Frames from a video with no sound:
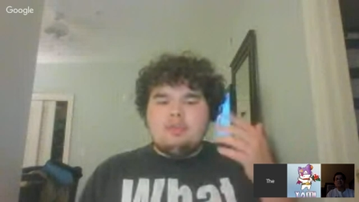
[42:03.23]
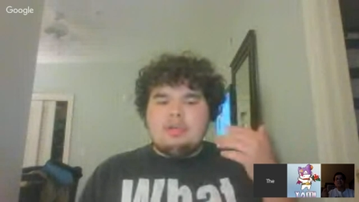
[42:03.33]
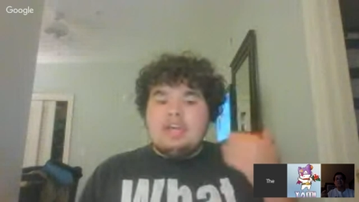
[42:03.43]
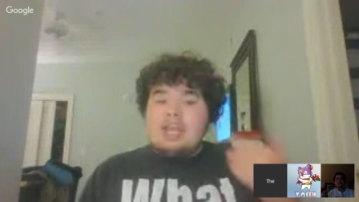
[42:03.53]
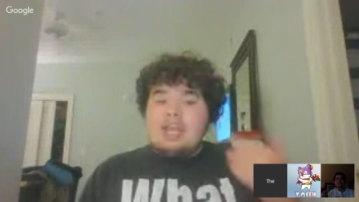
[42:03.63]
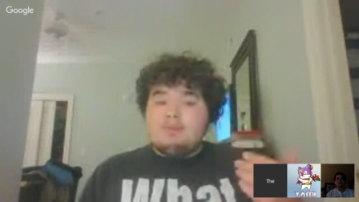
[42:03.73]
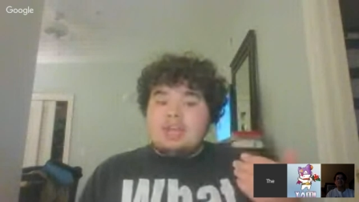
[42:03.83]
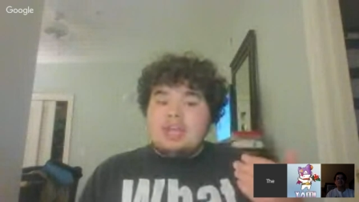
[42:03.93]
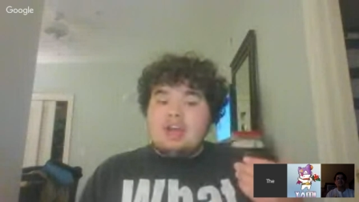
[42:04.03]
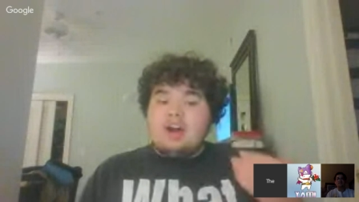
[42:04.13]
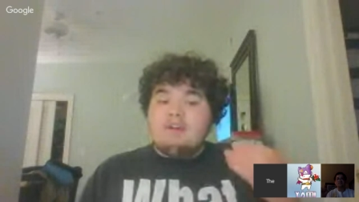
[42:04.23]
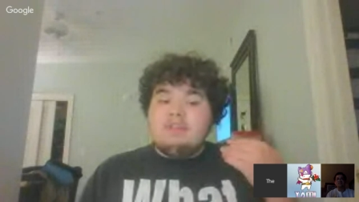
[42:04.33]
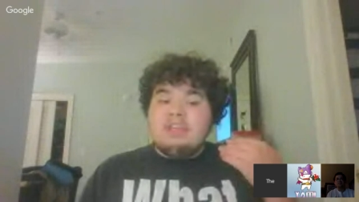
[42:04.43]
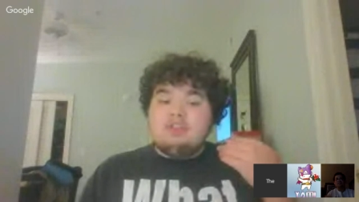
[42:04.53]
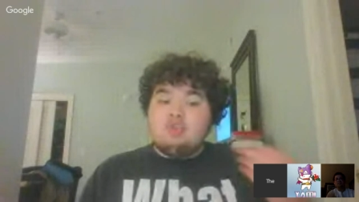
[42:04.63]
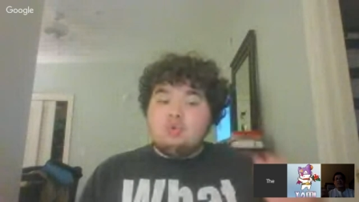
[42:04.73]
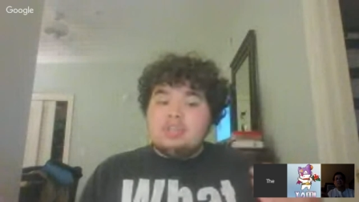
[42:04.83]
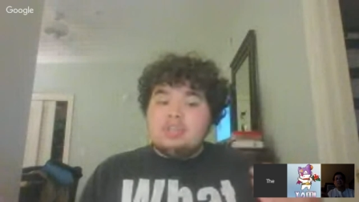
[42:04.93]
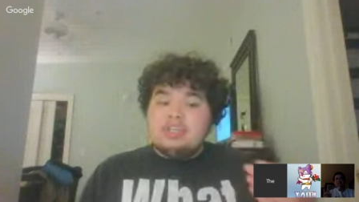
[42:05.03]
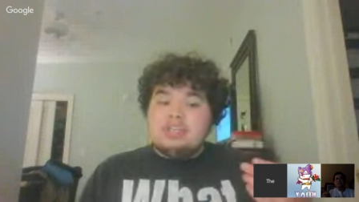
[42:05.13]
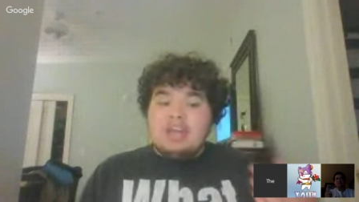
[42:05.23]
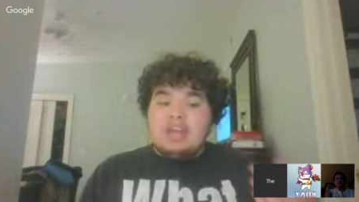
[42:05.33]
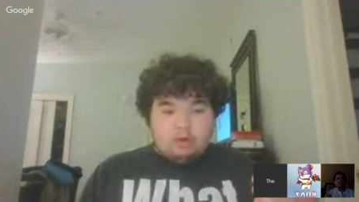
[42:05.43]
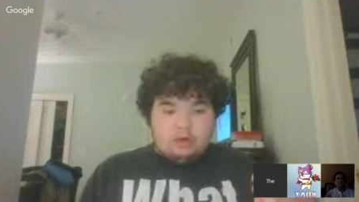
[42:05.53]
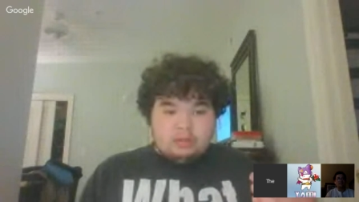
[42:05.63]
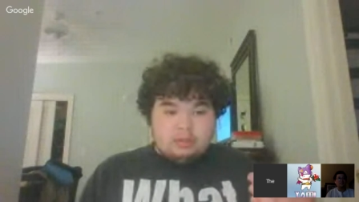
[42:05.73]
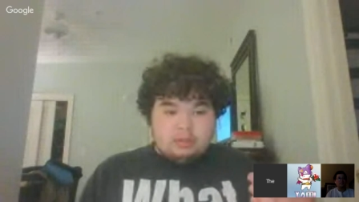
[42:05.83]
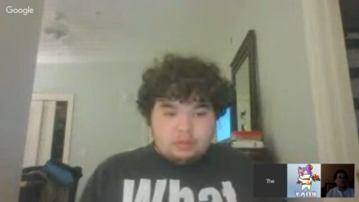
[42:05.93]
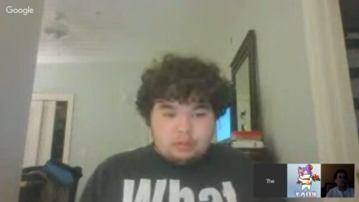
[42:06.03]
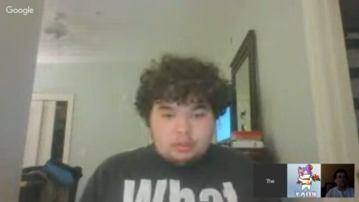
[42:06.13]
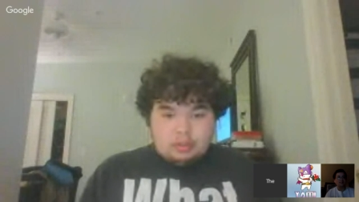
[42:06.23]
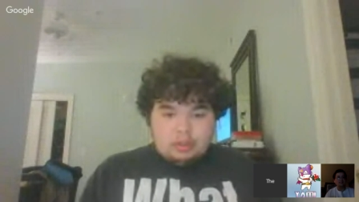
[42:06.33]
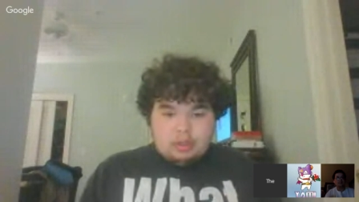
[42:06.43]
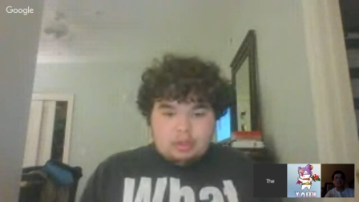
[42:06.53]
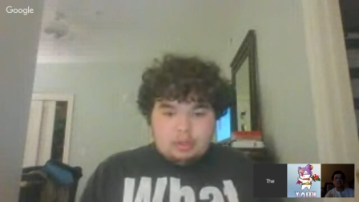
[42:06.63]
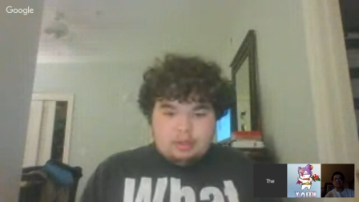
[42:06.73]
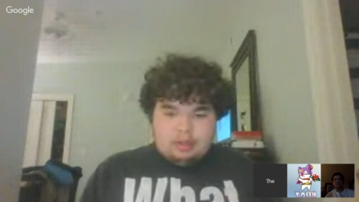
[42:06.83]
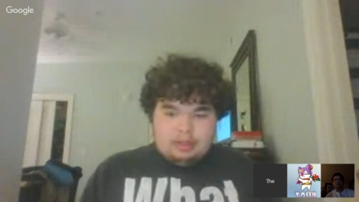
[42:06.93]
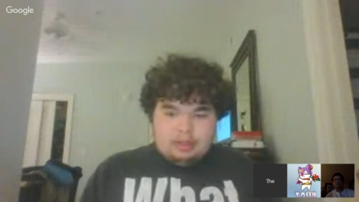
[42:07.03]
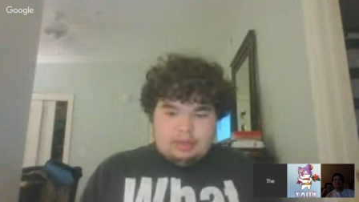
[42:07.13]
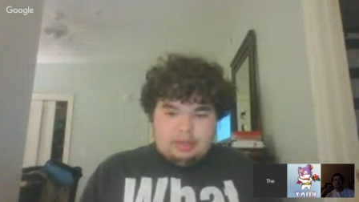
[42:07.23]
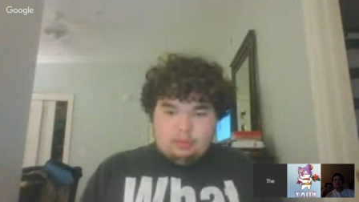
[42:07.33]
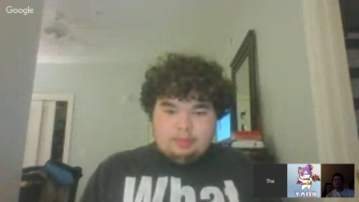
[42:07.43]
doing gameplay of the Dueling Network. And I